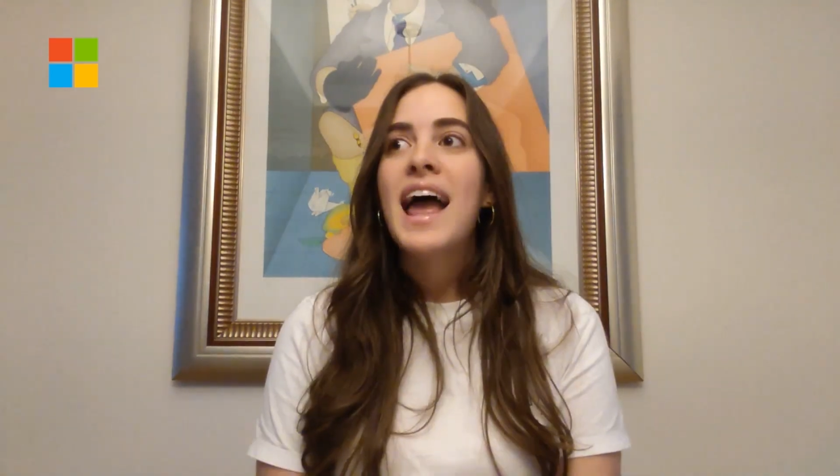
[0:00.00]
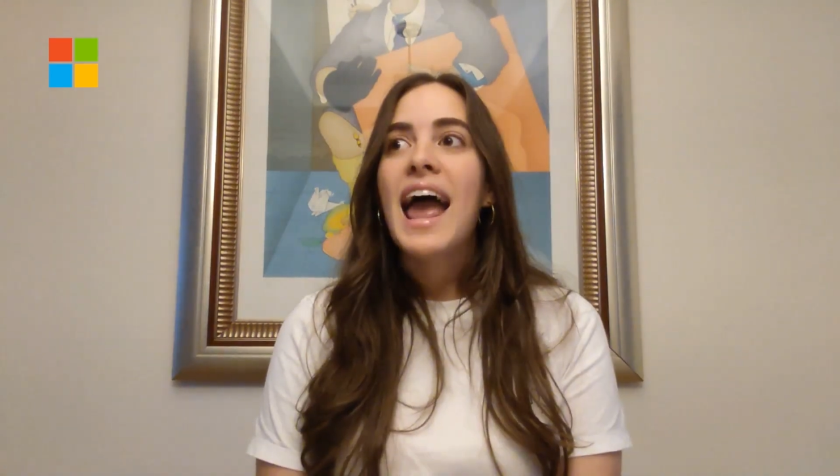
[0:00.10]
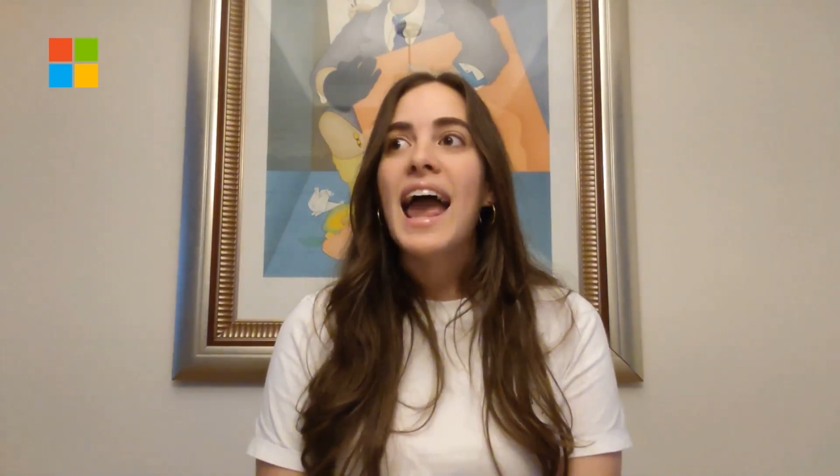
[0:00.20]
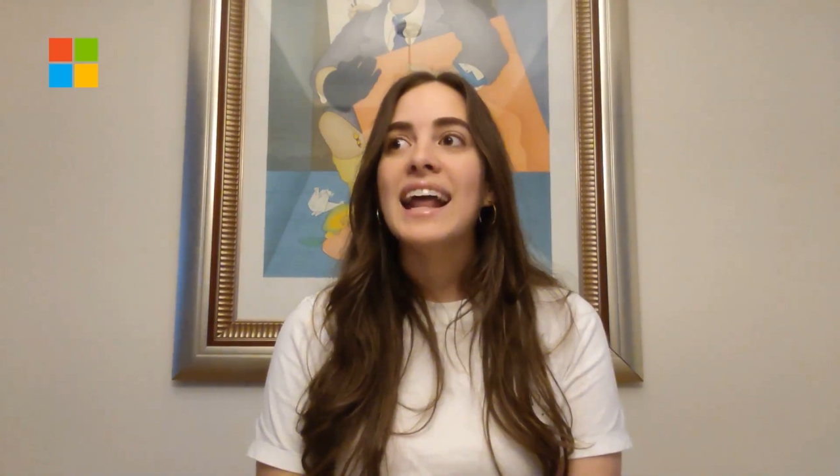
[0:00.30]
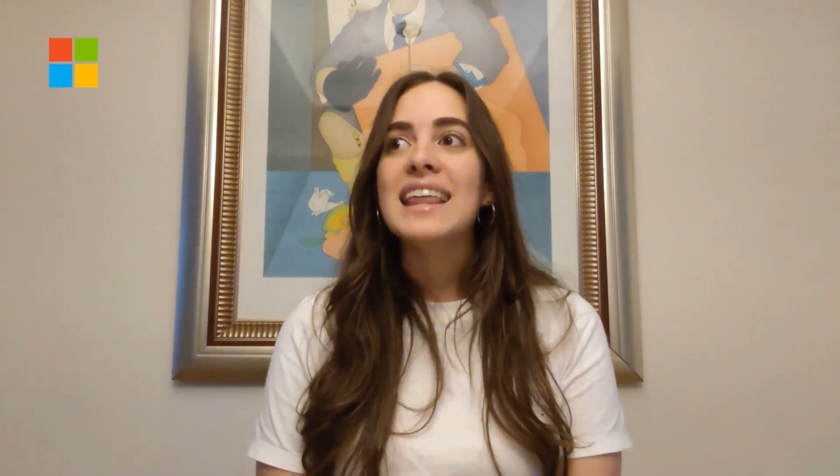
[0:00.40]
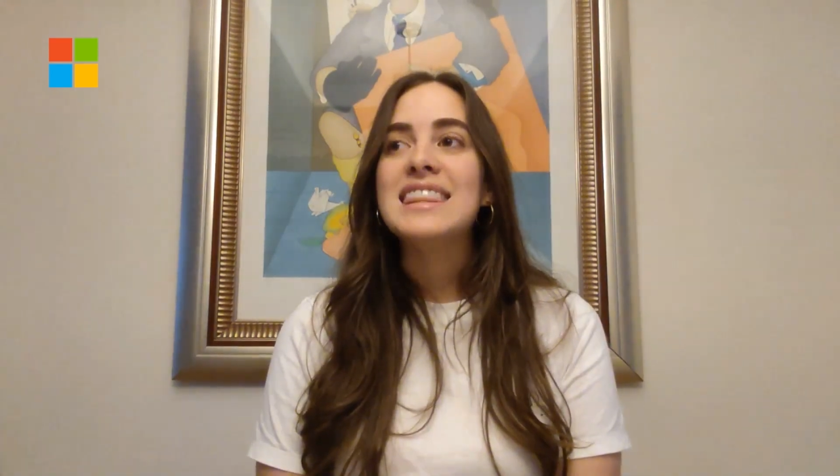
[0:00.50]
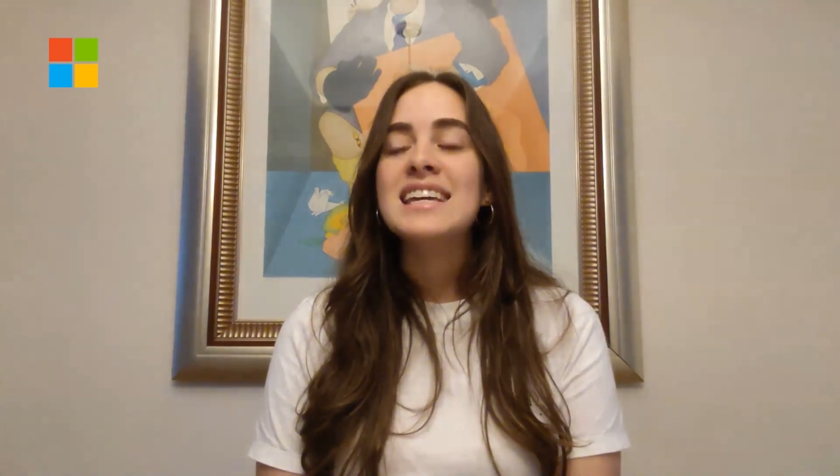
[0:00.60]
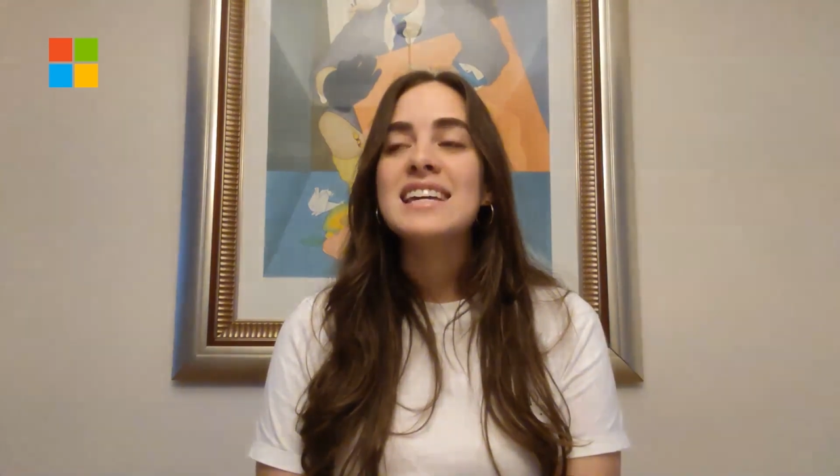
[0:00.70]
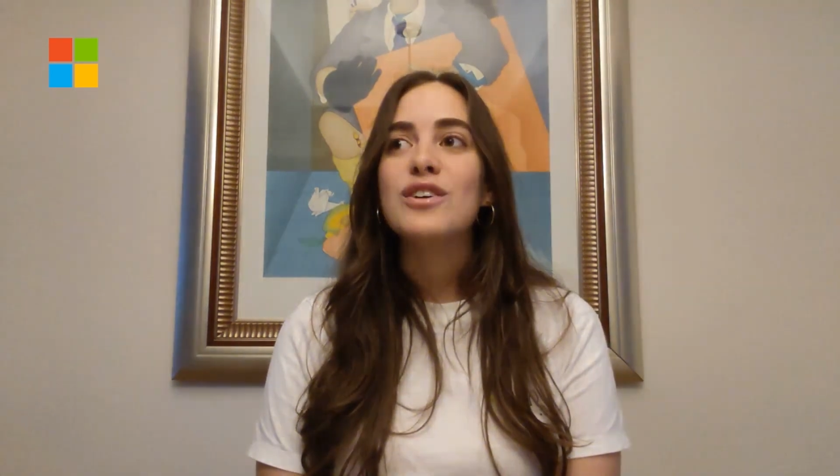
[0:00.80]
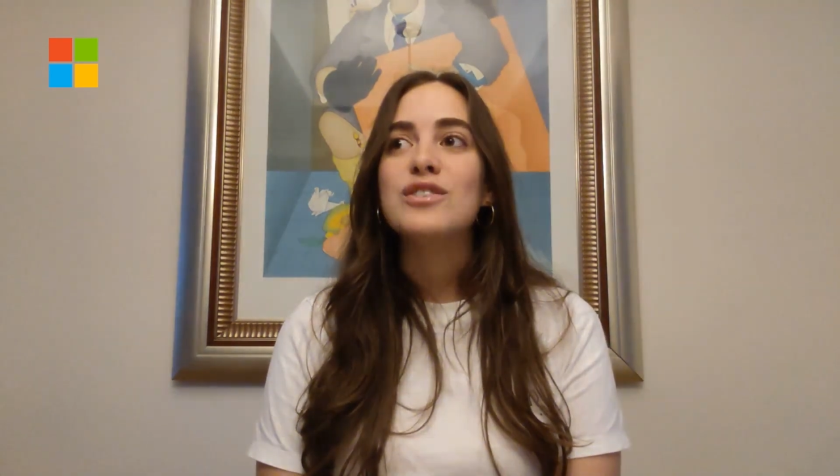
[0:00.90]
And I
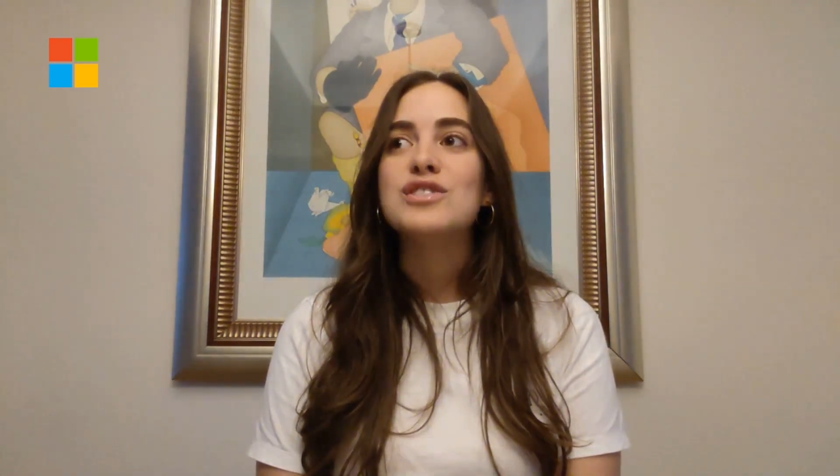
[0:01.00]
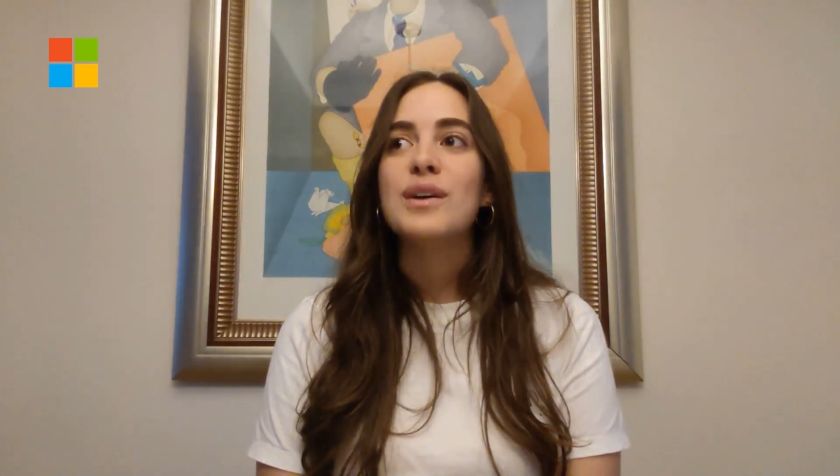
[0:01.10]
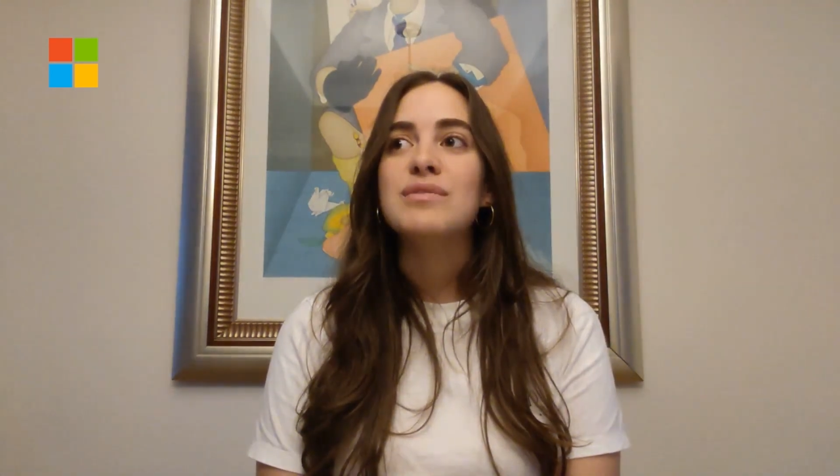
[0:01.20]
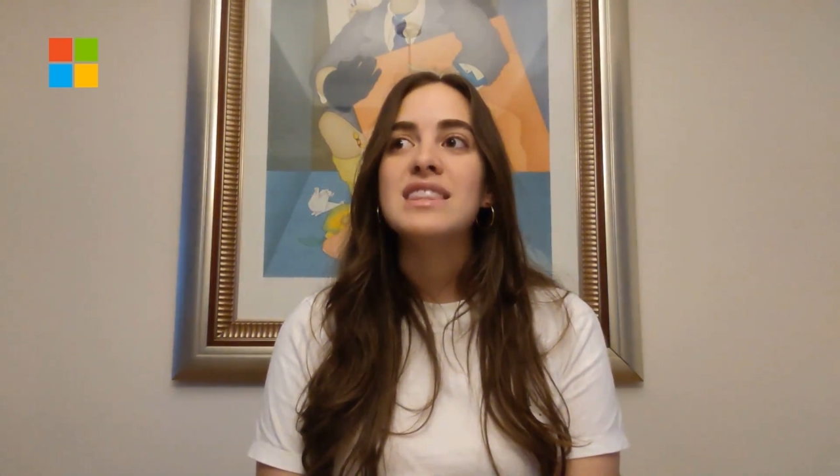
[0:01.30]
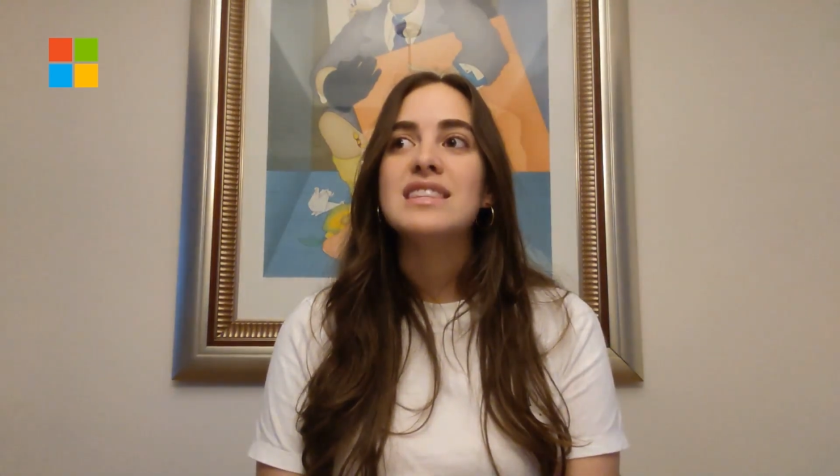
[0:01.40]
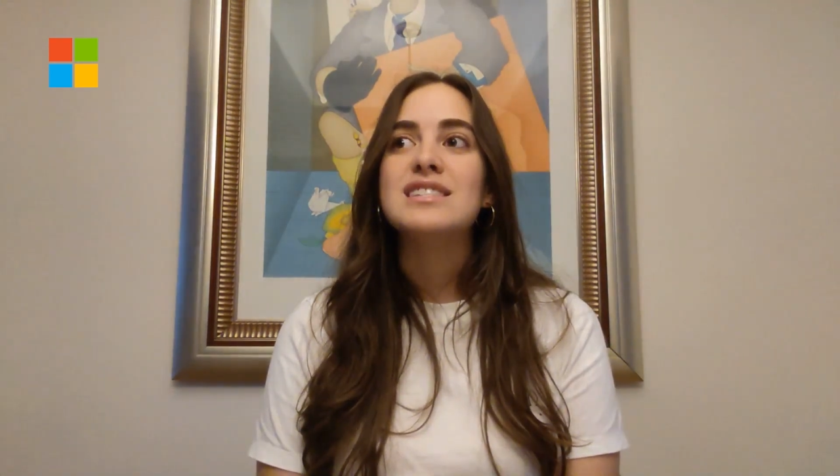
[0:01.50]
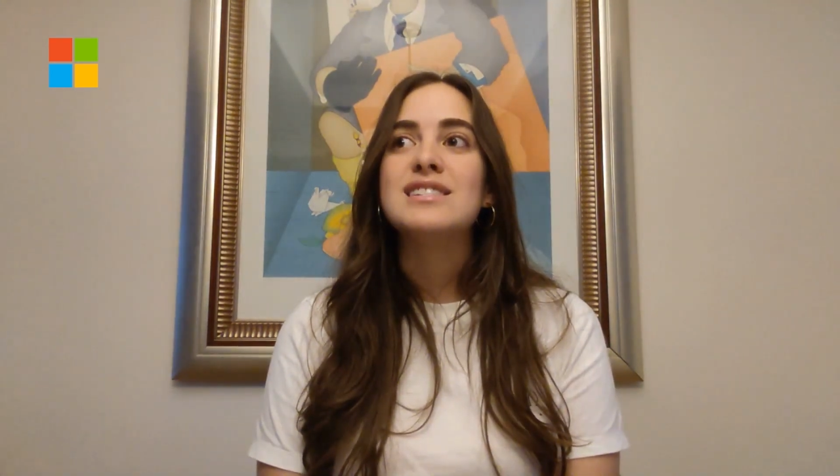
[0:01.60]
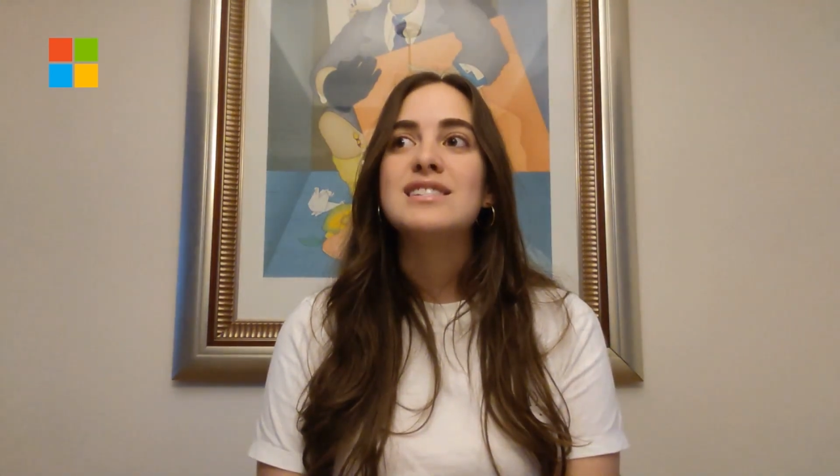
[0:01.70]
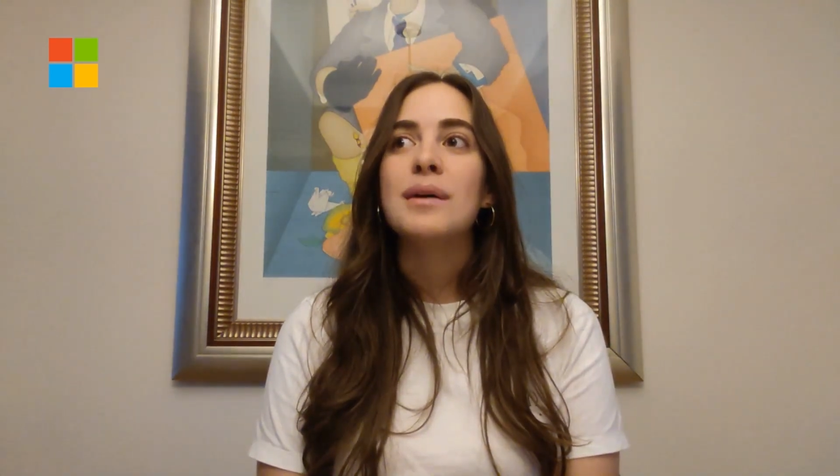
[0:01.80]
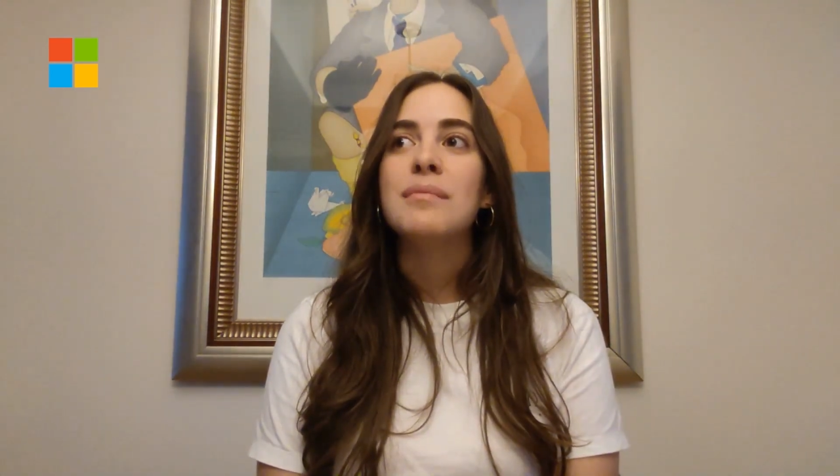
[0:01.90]
think
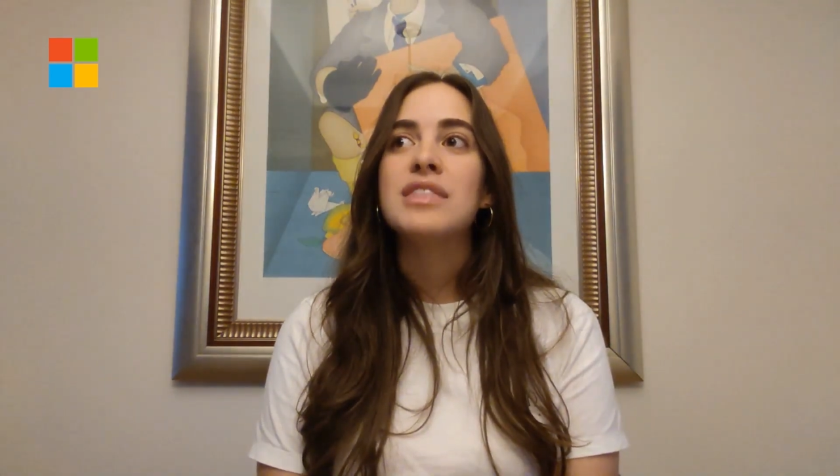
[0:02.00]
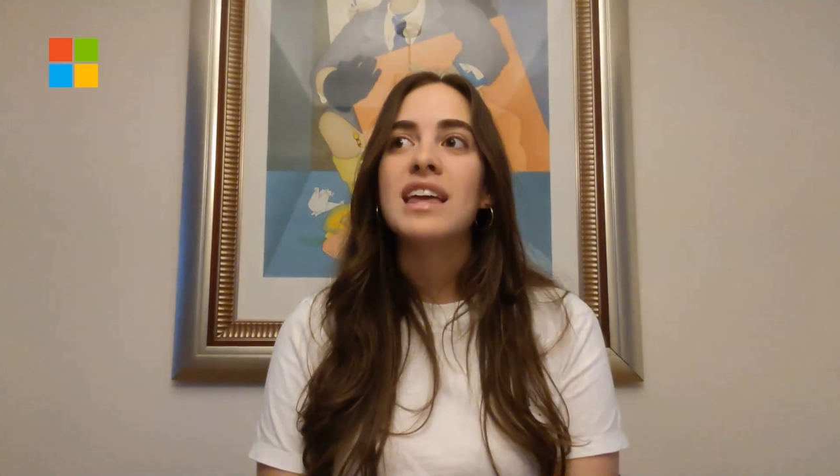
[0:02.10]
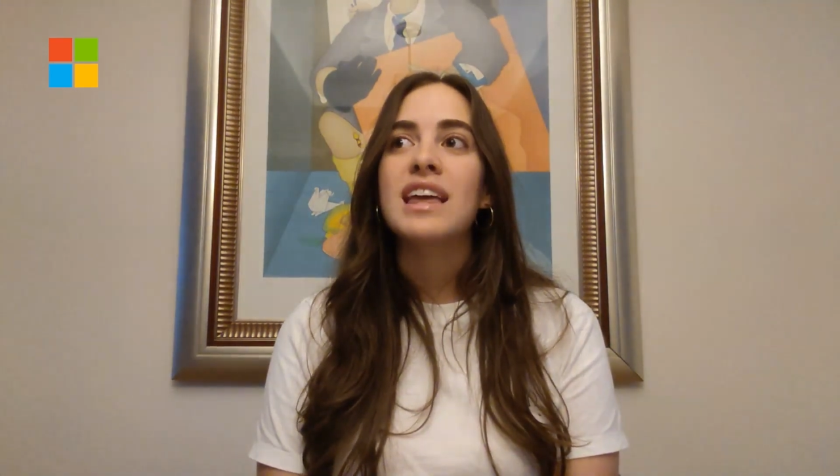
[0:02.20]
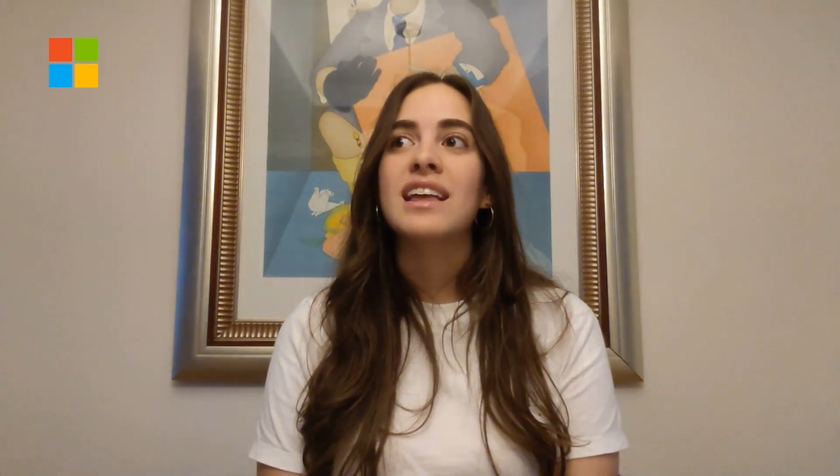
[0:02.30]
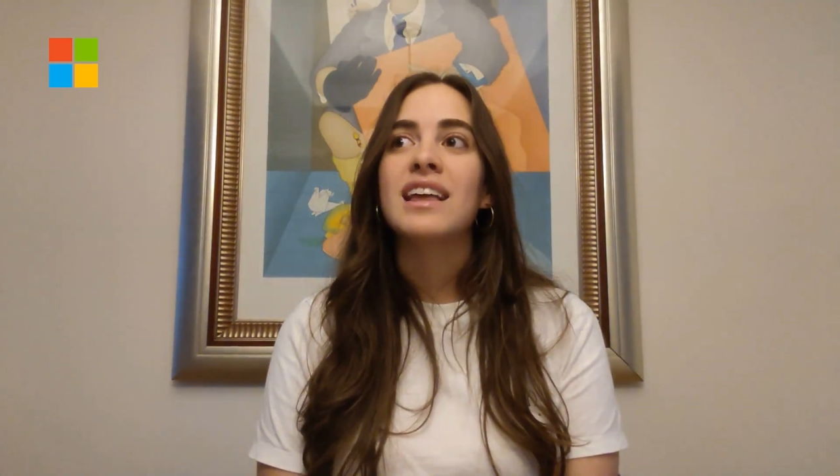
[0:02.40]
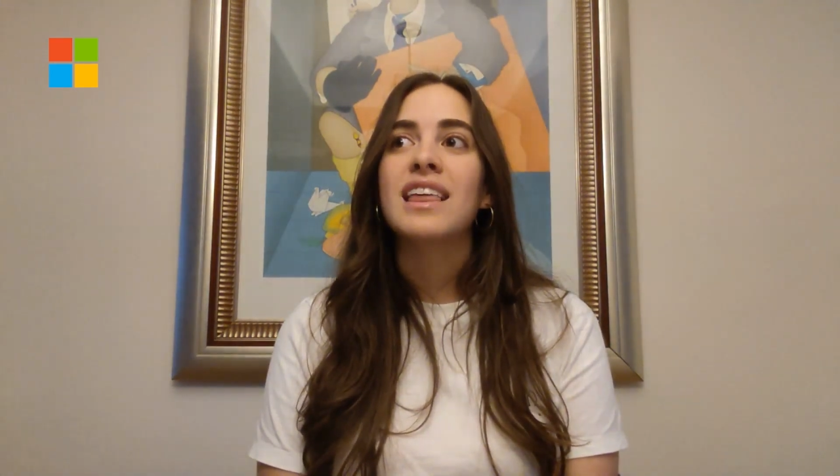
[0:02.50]
something